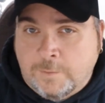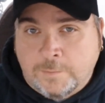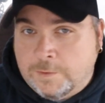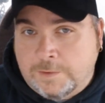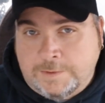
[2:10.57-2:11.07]
We
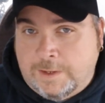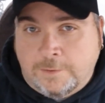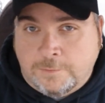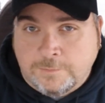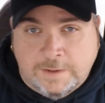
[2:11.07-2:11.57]
really
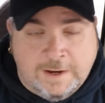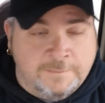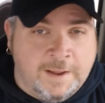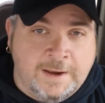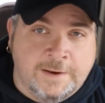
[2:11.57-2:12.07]
don't, and
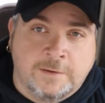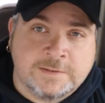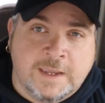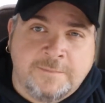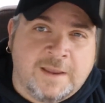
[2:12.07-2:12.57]
everybody
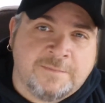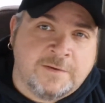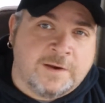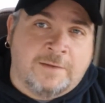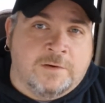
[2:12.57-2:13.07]
knows that. Anybody's
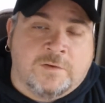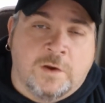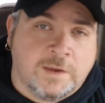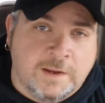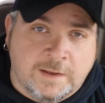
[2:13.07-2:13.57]
been driving a
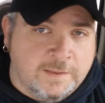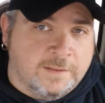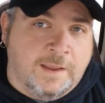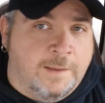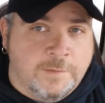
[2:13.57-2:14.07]
truck any
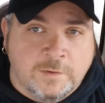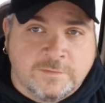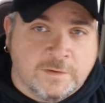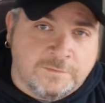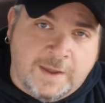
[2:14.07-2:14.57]
length of time knows
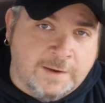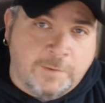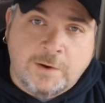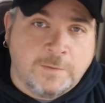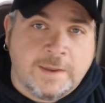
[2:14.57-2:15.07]
for a fact
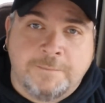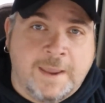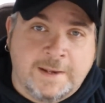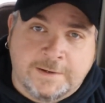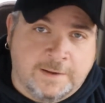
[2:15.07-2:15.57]
we don't get
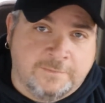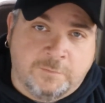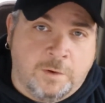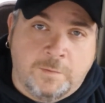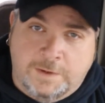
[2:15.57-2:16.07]
paid enough
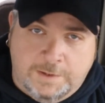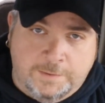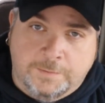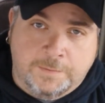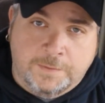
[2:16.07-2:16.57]
for what we do.